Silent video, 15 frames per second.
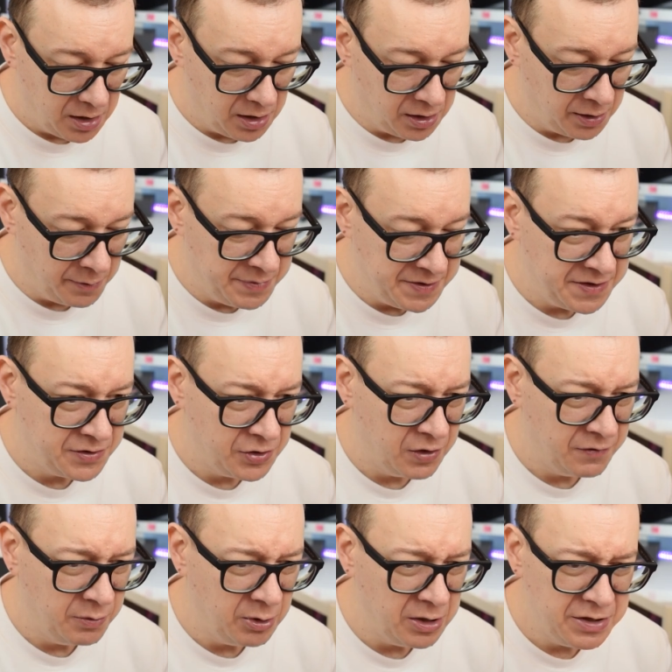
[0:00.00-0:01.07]

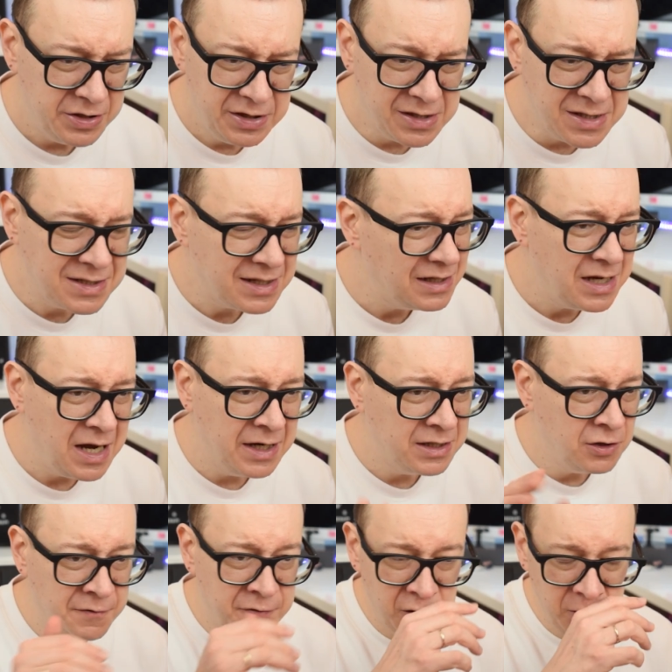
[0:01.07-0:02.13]
Observable, just
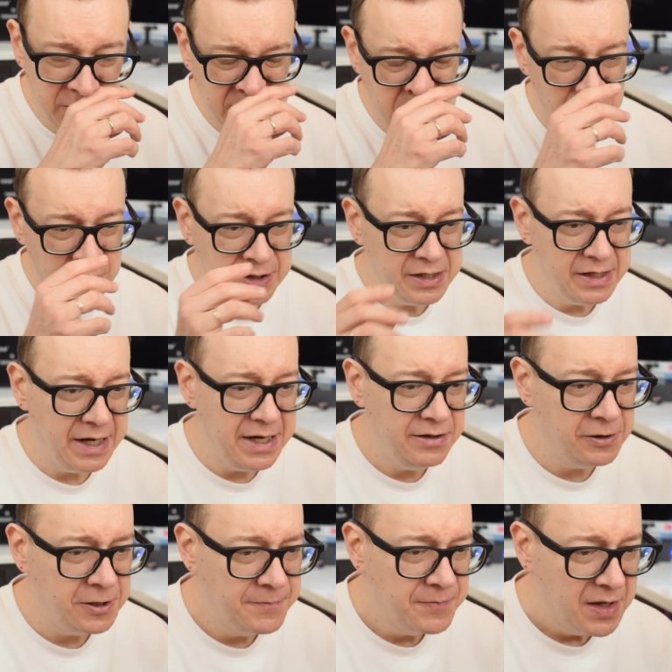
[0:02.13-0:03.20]
like the fruits
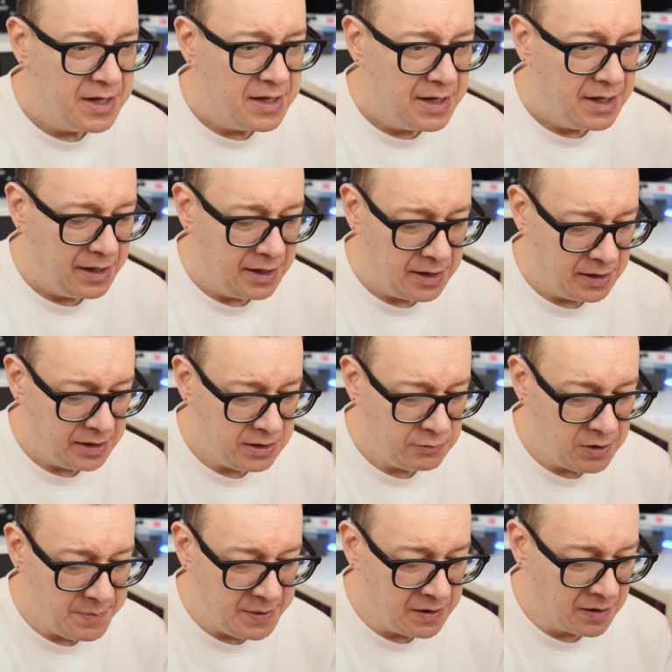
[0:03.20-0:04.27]
coordinator. Uh, it
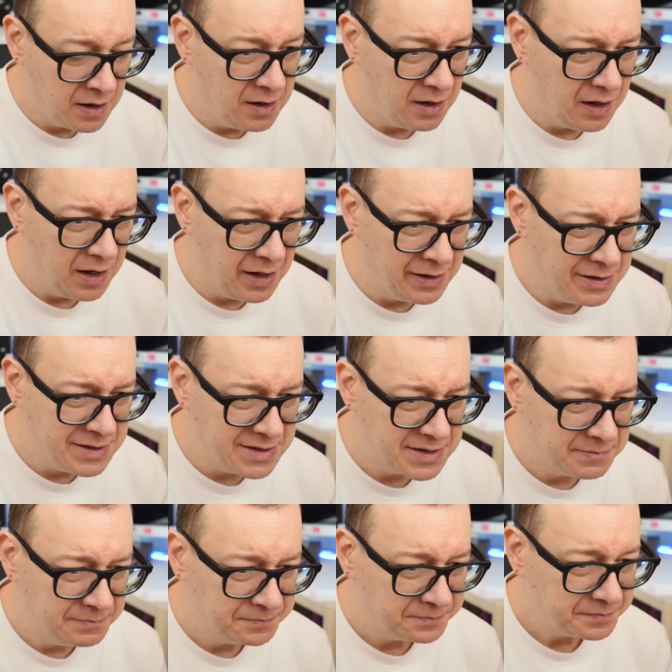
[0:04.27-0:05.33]
will be a
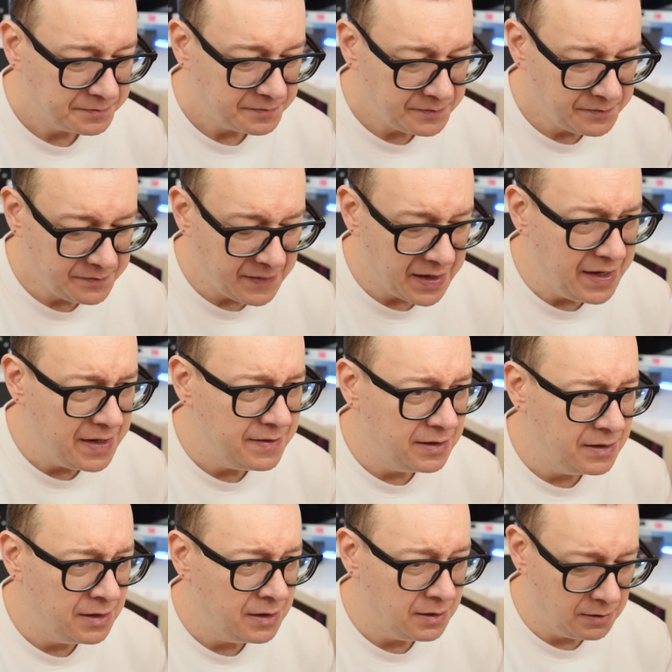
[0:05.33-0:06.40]
class, and
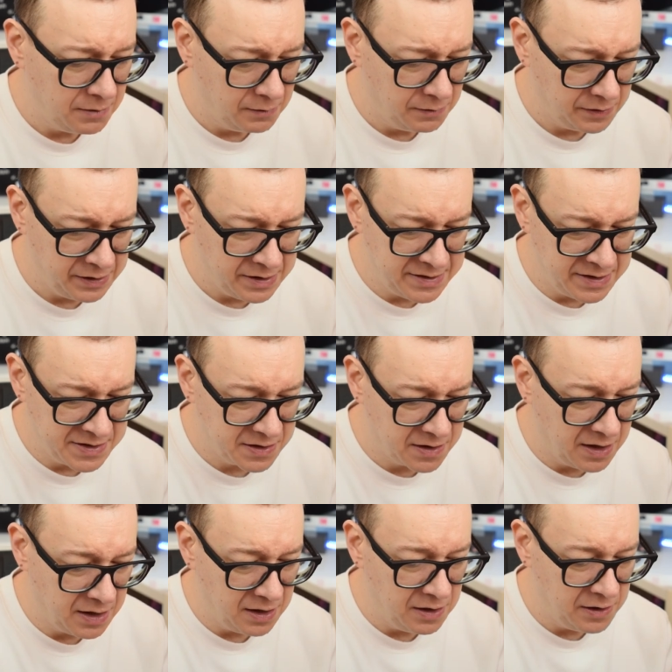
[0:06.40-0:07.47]
uh, this is
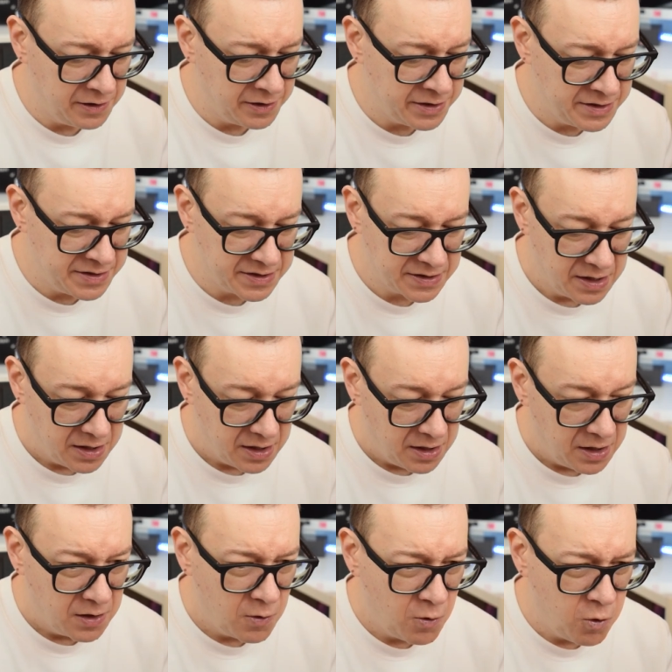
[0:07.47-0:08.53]
colors
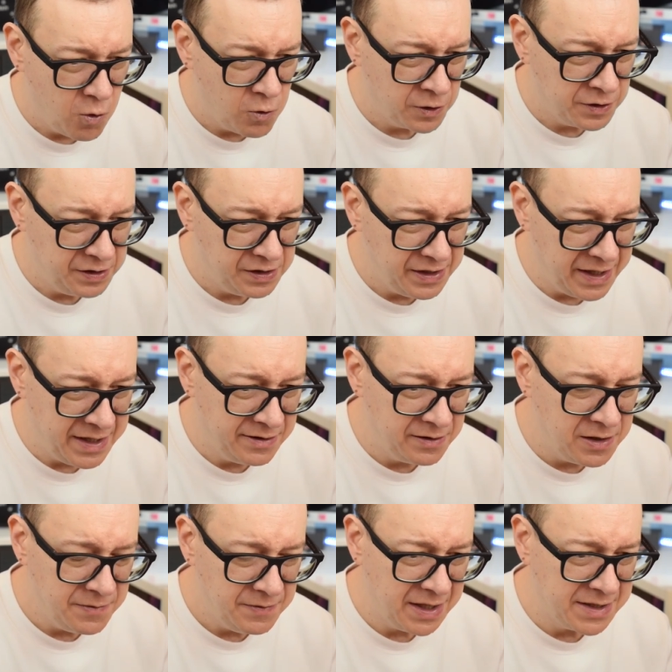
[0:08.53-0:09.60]

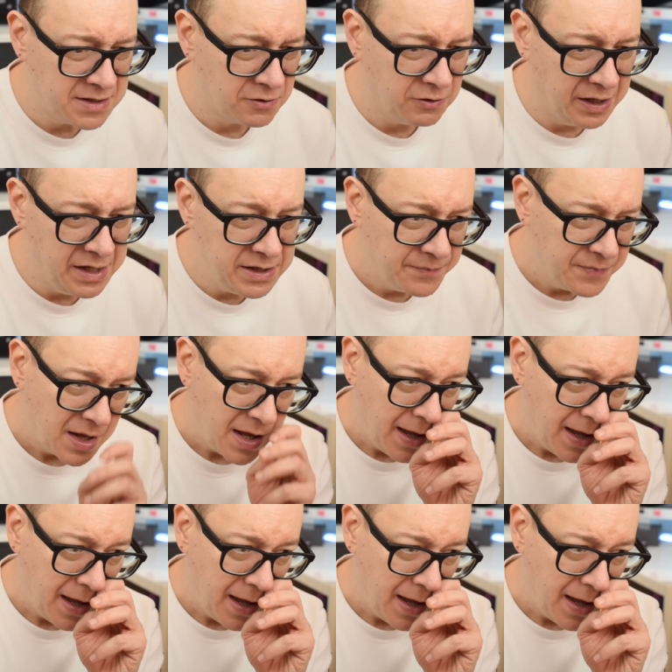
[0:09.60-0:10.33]
coordinator, that's right.